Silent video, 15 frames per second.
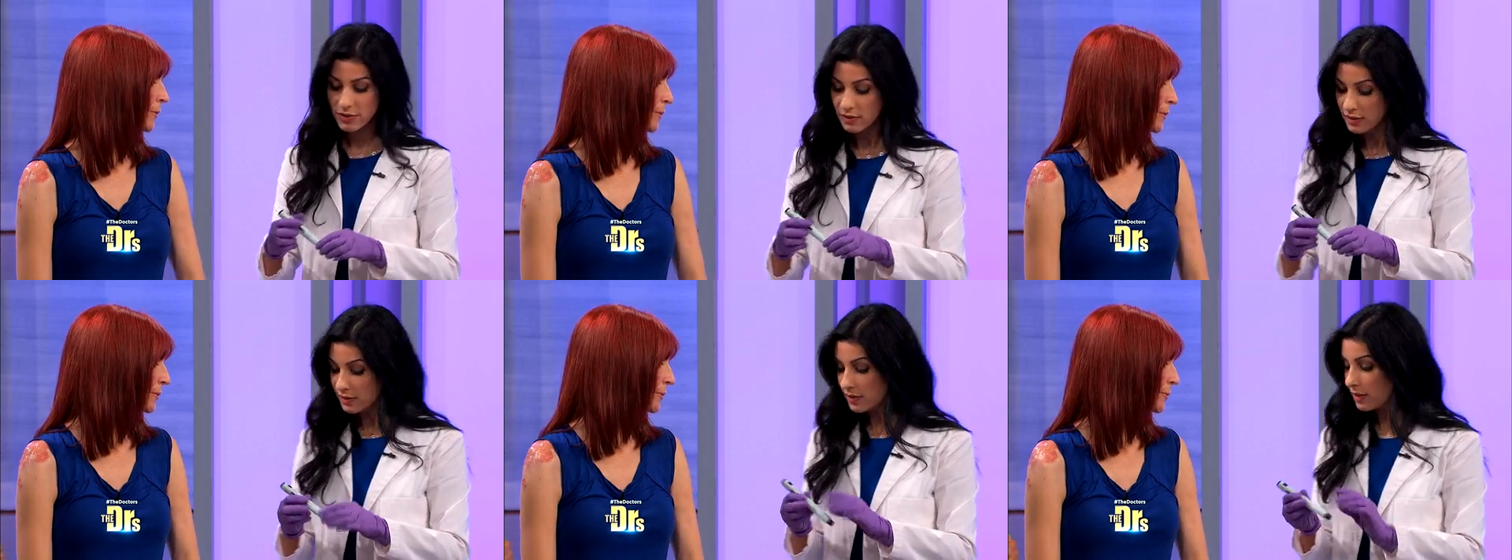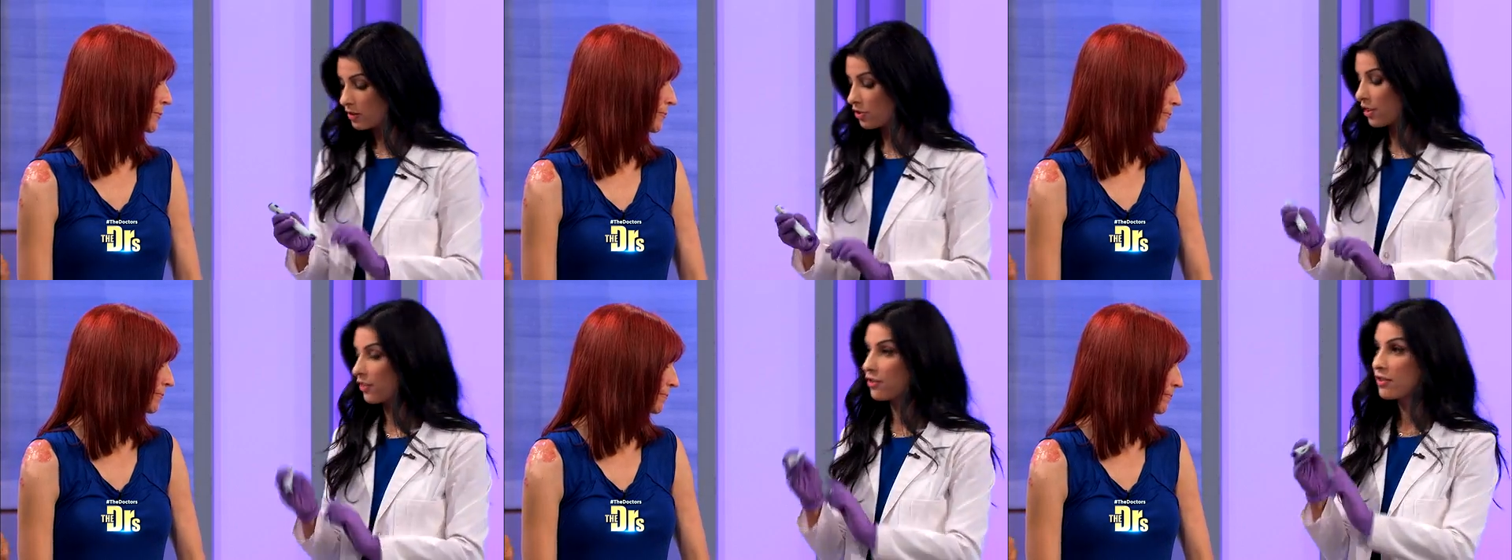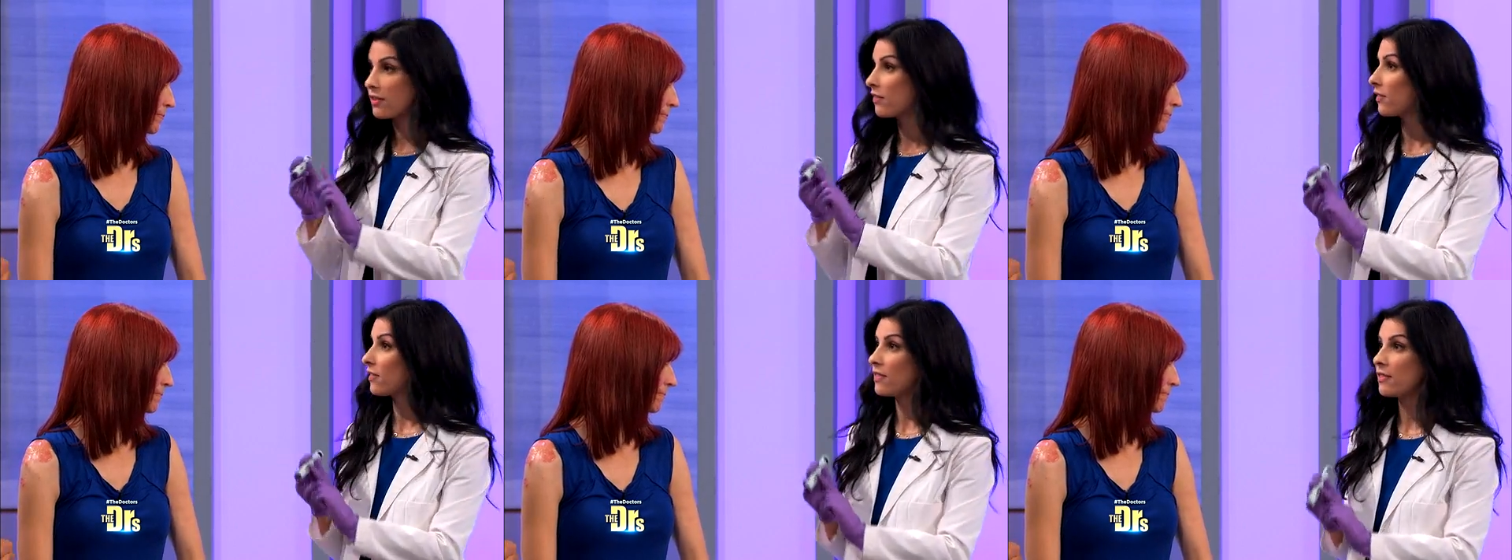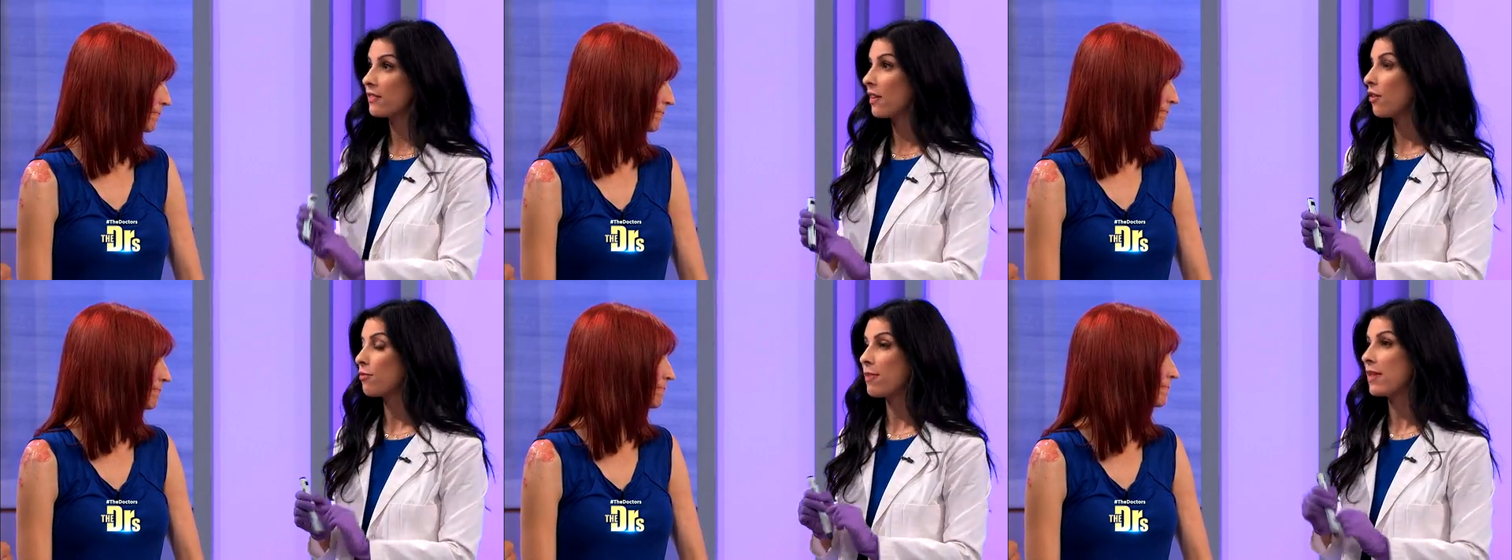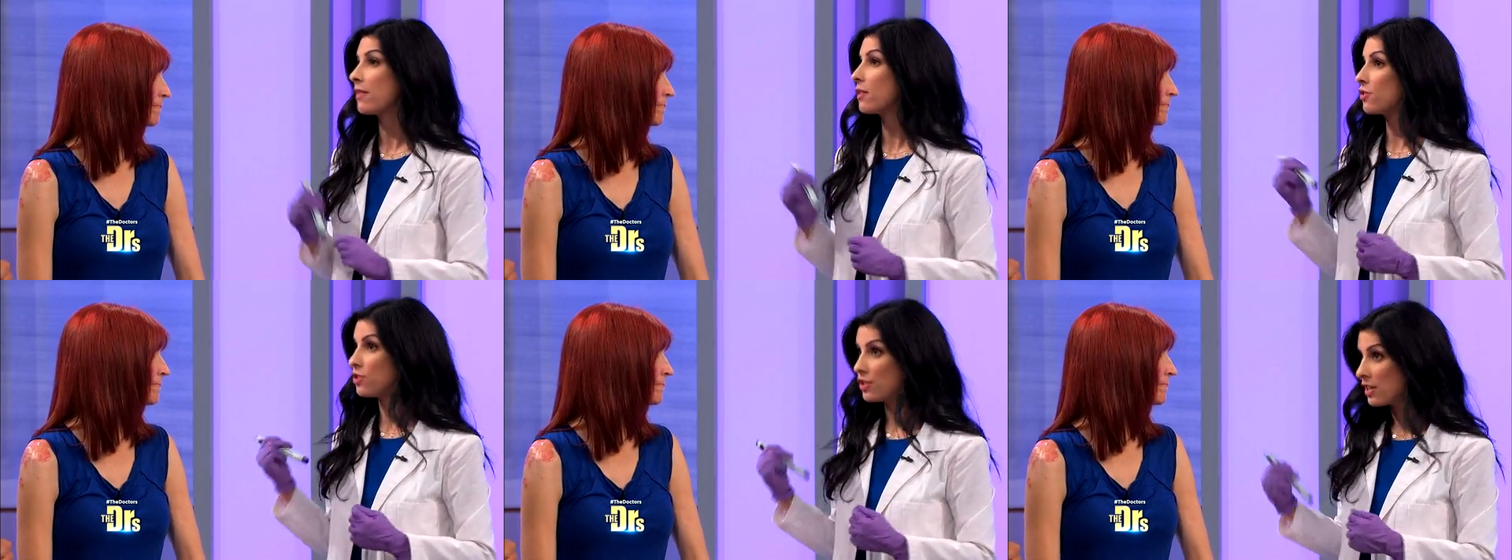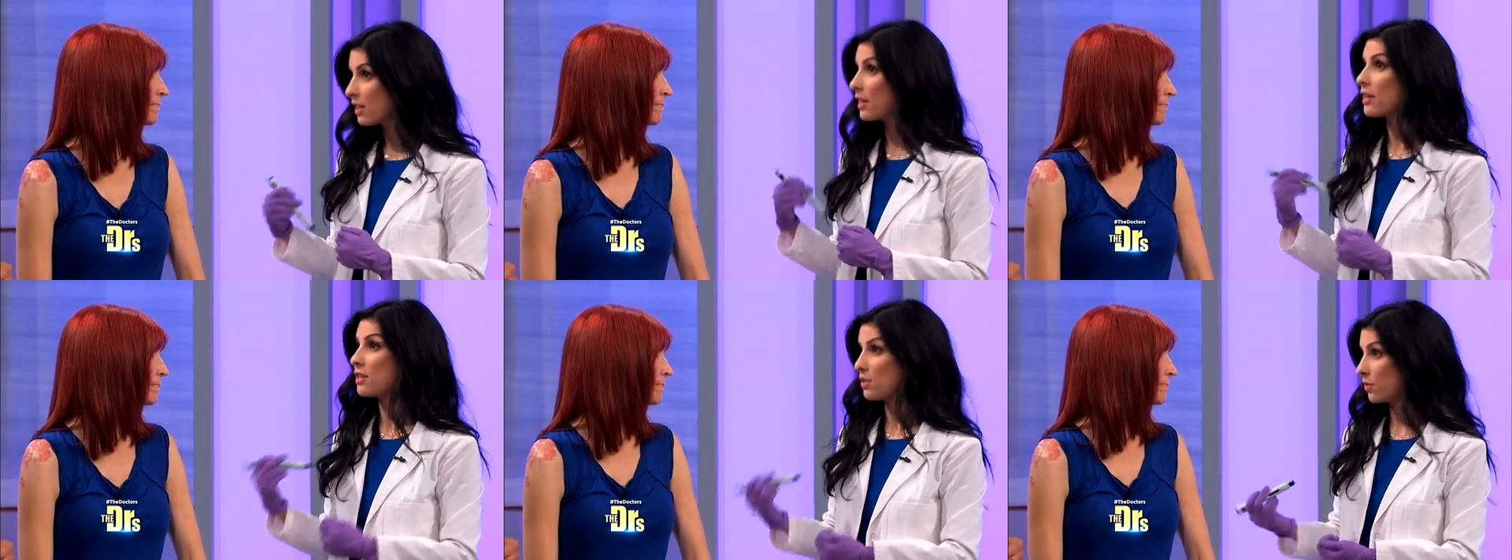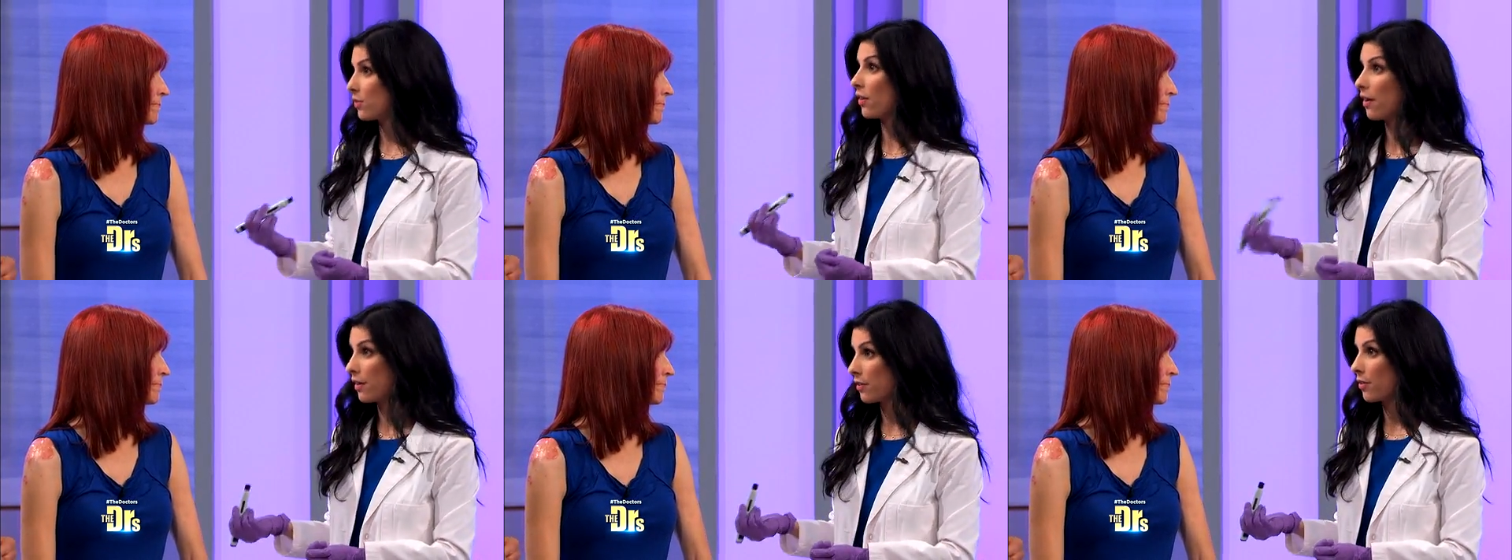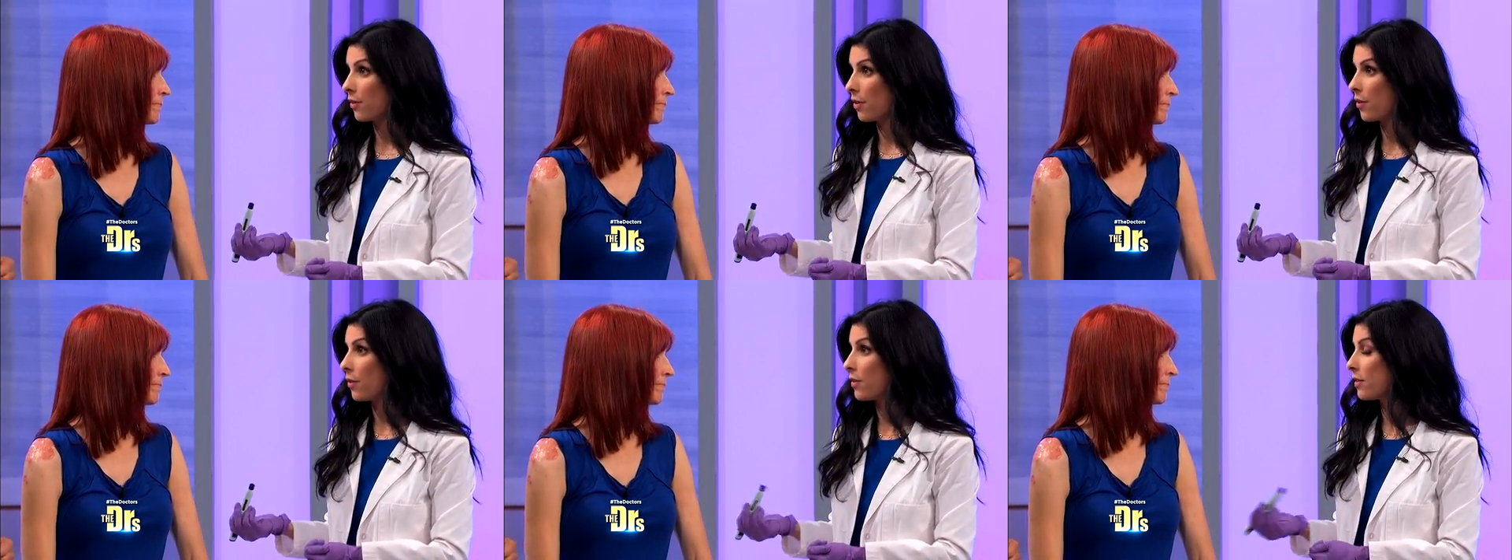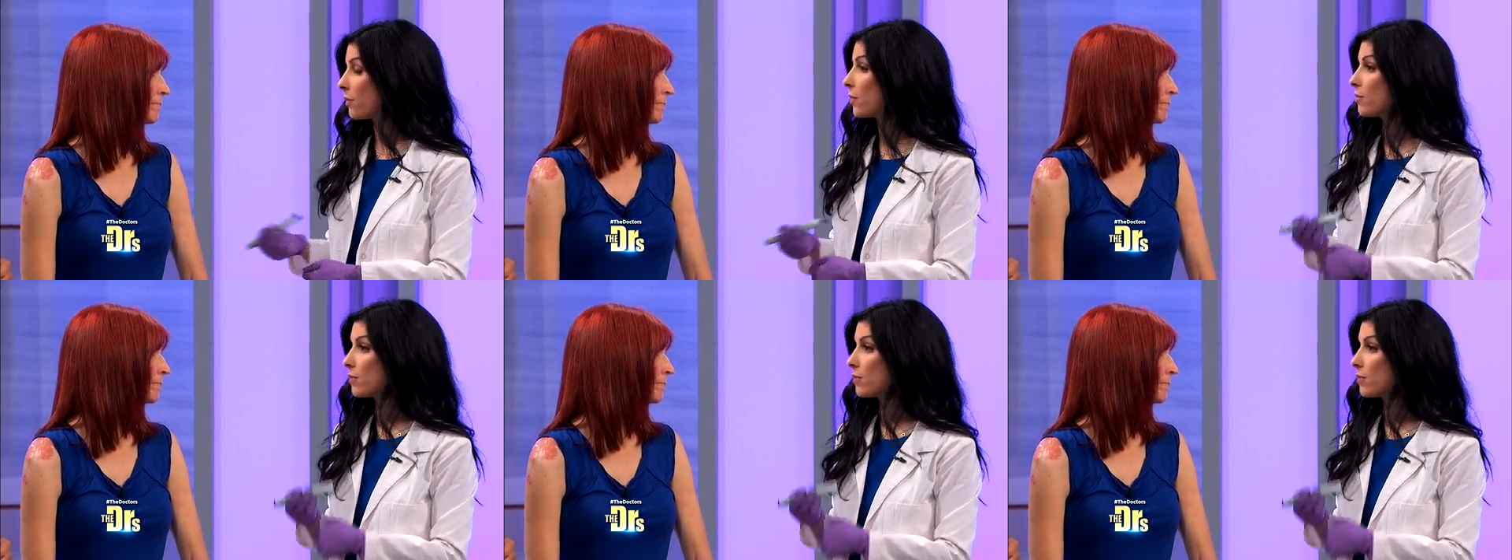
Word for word: this is an injection, it's just a self-pen that she can use on her own. It